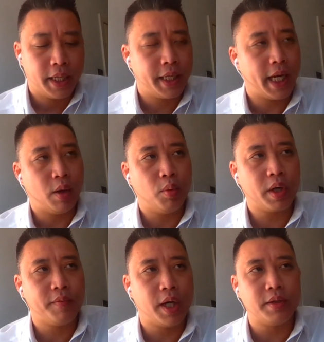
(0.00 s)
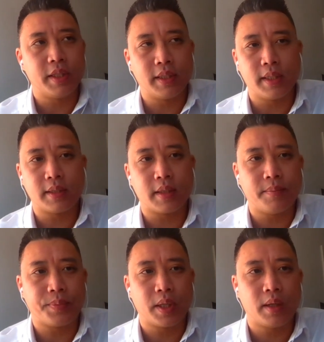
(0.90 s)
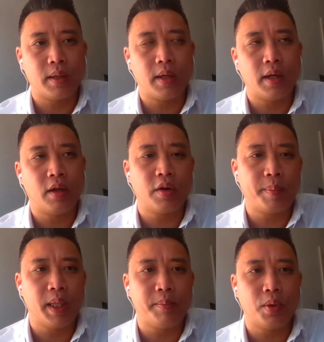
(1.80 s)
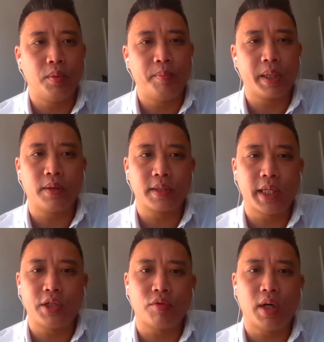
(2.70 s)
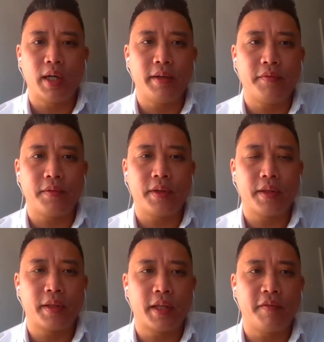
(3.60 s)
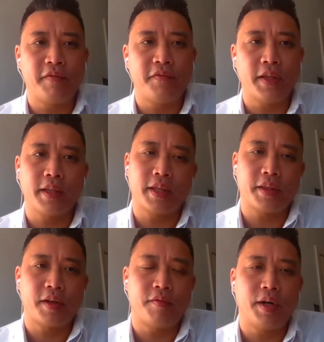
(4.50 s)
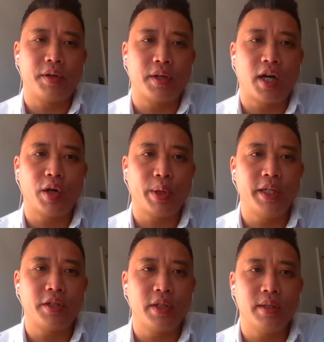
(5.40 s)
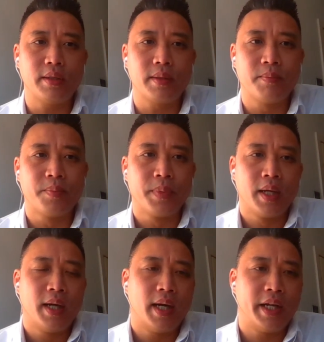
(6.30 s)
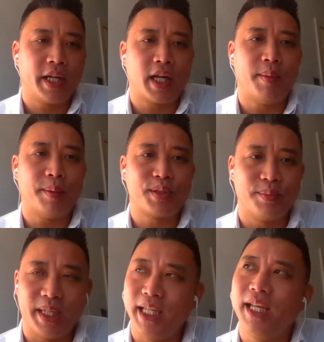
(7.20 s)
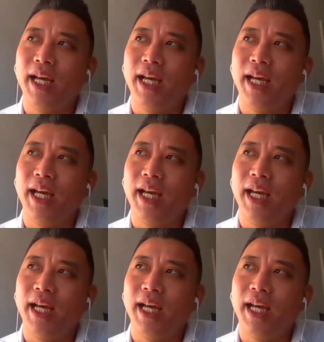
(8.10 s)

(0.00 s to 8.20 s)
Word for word: now, what I've noticed is a lot of people, because they drive, they think that they're very good highway engineers. And they come up to me